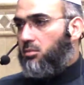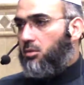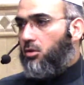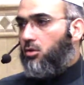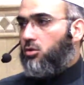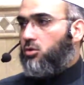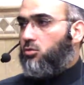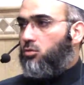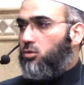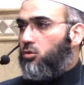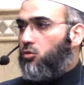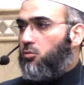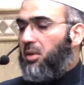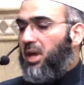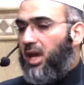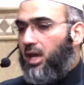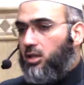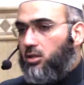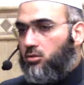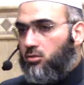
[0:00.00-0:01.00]
because when you
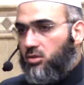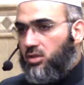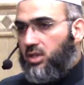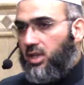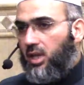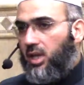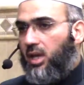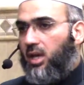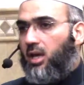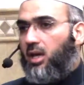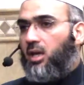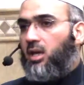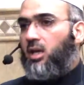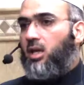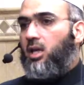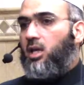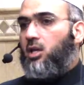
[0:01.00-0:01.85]
paid your zakah,